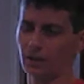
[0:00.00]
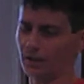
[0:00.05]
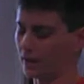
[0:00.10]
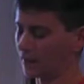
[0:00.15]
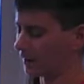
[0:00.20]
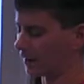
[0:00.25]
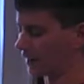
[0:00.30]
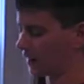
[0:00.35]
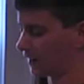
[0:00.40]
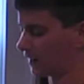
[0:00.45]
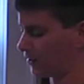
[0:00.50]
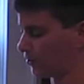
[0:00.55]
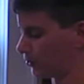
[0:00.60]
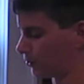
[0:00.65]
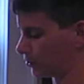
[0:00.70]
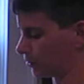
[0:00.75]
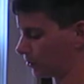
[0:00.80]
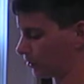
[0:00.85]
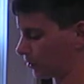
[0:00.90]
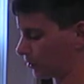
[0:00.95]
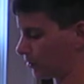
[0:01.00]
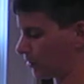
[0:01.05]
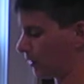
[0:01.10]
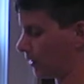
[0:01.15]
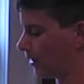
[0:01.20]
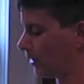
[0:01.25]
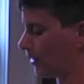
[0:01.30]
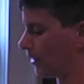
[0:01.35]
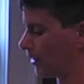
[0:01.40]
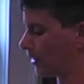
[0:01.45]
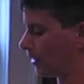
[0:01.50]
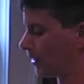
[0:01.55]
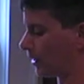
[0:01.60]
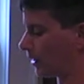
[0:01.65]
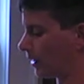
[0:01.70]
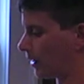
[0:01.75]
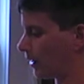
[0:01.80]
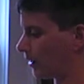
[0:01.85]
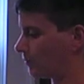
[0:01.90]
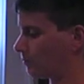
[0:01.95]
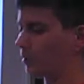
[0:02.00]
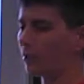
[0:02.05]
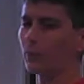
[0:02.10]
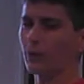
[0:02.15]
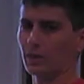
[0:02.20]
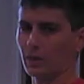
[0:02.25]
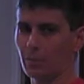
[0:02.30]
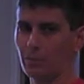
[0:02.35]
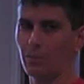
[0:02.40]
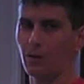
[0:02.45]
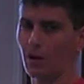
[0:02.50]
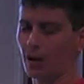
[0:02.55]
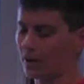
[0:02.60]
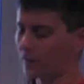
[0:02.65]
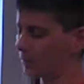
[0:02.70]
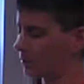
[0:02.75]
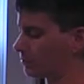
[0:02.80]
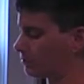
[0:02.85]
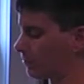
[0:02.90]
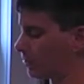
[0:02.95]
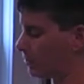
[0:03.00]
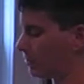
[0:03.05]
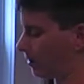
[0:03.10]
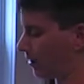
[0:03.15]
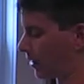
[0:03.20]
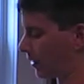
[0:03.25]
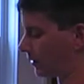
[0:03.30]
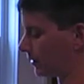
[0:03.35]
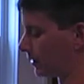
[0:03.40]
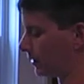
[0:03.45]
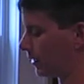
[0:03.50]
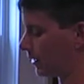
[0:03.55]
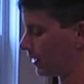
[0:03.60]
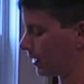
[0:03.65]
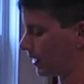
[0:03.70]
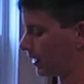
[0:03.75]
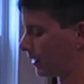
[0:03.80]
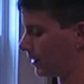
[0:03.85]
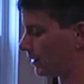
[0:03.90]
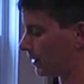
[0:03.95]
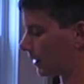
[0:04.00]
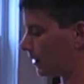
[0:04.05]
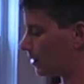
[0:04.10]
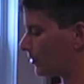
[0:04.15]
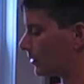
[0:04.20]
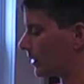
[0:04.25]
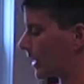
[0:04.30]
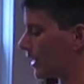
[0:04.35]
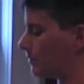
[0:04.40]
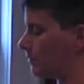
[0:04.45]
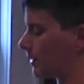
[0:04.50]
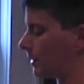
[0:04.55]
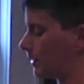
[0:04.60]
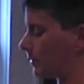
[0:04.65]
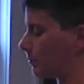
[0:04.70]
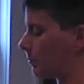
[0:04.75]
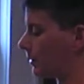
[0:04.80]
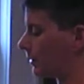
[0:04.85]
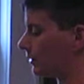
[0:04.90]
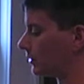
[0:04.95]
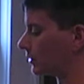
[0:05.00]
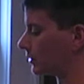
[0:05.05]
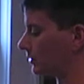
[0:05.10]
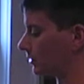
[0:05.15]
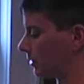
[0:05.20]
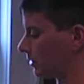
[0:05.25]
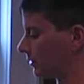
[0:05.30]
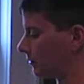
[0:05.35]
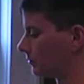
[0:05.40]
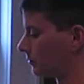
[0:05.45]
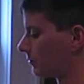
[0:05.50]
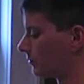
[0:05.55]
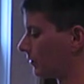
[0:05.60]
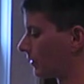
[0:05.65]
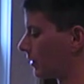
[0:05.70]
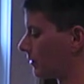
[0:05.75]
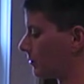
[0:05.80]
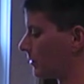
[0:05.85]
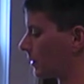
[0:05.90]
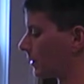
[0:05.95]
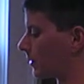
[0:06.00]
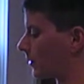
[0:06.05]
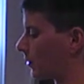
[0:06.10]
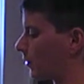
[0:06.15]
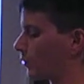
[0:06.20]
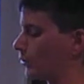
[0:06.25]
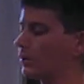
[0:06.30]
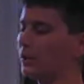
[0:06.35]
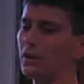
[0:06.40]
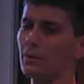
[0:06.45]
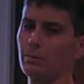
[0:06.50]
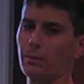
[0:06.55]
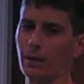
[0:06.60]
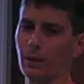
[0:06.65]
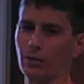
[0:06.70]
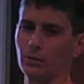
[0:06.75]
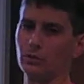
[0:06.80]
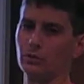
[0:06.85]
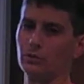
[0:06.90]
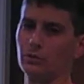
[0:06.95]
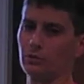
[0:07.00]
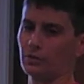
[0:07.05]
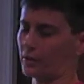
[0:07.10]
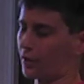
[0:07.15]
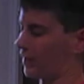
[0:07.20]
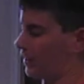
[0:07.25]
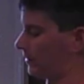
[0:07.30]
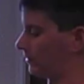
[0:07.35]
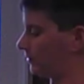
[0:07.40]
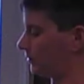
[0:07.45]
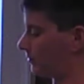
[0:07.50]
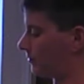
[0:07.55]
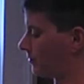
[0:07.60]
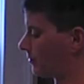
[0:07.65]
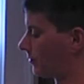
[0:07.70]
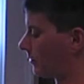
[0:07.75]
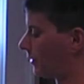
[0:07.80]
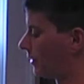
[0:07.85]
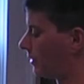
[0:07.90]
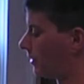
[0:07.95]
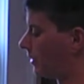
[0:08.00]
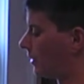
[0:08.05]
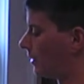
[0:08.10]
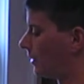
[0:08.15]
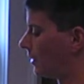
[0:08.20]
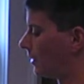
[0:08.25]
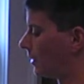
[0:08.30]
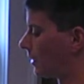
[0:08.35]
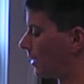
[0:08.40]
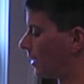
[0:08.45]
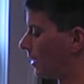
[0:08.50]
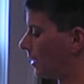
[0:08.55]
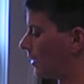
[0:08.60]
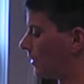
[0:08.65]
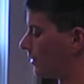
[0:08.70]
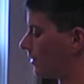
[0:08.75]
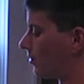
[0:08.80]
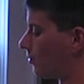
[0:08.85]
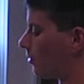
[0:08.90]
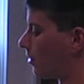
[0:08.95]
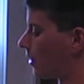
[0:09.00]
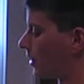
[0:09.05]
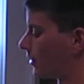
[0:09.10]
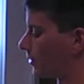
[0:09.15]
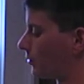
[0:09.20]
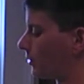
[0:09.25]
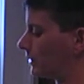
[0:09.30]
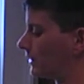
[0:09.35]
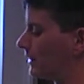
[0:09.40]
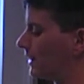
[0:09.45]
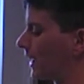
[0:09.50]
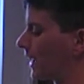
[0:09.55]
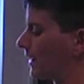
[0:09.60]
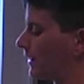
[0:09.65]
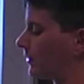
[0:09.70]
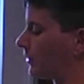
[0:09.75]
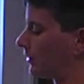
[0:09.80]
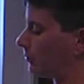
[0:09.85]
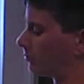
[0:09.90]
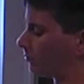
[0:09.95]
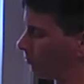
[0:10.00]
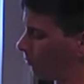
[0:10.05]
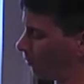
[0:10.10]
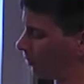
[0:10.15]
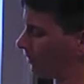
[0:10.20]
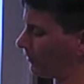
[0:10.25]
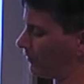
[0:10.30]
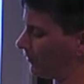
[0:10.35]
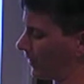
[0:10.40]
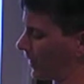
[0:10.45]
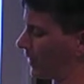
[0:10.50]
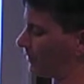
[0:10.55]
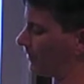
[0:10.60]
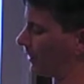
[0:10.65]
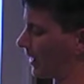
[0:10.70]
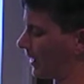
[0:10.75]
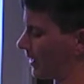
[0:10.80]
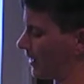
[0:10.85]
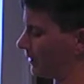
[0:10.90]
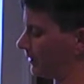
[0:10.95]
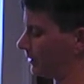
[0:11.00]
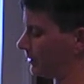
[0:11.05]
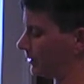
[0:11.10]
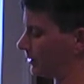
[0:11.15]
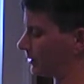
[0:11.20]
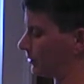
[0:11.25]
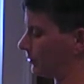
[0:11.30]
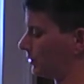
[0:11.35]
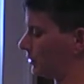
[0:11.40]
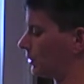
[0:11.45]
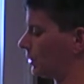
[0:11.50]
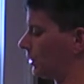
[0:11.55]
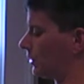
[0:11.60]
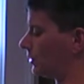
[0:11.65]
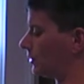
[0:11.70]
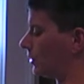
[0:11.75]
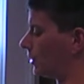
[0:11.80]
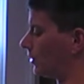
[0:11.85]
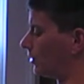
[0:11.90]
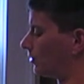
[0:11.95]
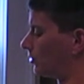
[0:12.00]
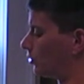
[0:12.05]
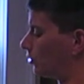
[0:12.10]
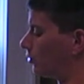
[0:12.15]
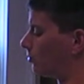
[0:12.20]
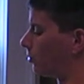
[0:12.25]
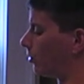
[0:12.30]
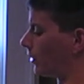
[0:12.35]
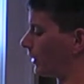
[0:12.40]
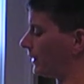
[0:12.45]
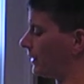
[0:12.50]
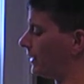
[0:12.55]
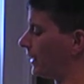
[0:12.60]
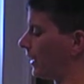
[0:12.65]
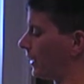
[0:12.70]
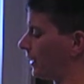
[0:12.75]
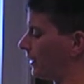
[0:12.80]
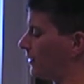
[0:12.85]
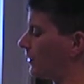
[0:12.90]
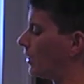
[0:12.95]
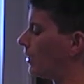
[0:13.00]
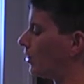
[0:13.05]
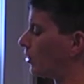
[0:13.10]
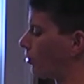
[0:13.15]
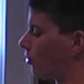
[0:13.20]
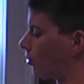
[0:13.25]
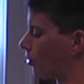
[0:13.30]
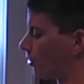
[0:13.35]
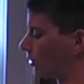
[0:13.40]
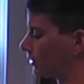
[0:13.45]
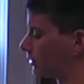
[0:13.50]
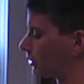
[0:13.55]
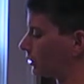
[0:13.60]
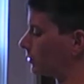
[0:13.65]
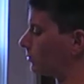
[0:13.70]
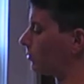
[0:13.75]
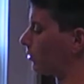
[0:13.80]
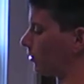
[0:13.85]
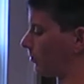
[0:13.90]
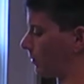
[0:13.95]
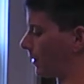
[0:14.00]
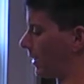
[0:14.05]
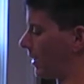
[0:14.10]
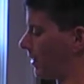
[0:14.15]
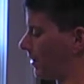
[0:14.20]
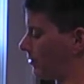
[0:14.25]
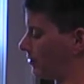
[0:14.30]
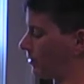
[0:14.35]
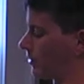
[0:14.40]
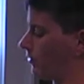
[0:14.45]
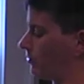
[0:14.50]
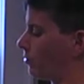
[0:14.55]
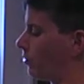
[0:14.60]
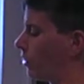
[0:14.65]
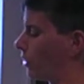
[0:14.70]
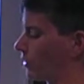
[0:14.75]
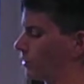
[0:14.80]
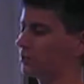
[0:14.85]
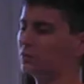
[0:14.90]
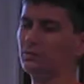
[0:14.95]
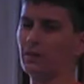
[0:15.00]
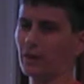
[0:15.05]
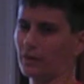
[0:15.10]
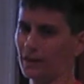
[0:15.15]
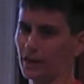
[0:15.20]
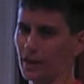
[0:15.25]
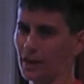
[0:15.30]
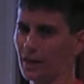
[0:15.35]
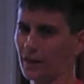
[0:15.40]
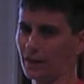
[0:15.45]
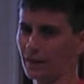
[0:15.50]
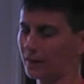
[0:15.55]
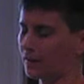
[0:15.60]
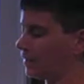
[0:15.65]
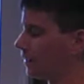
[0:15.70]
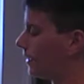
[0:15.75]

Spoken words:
again like I used to, but with the pot, the brew pot. And you and I made a Pilsner with 13 pounds of grain. And the water was 9.5 gallons, which is 2.9 quarts per pound of water. It's very high.